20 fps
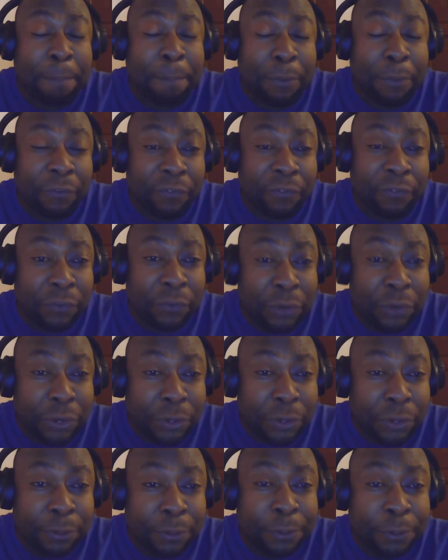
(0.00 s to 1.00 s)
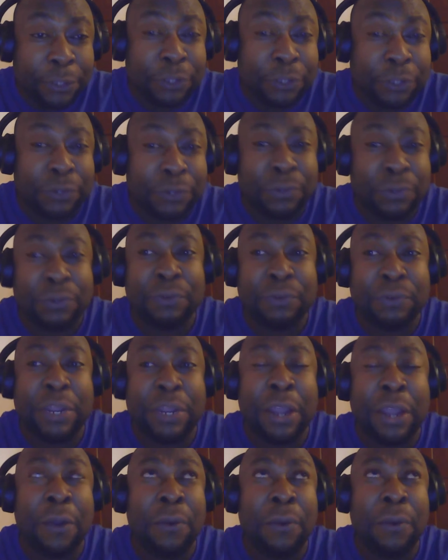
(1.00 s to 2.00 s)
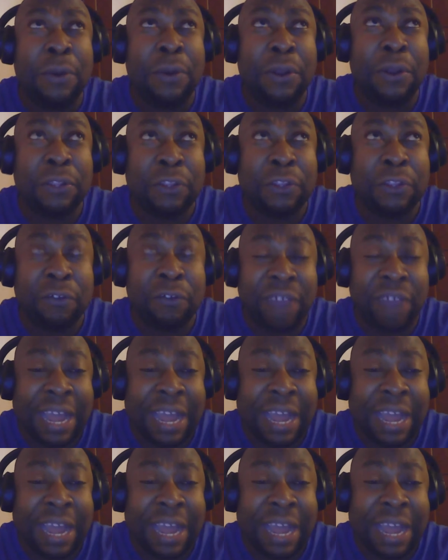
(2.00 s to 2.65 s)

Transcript: portfolio, you could do a whole lot of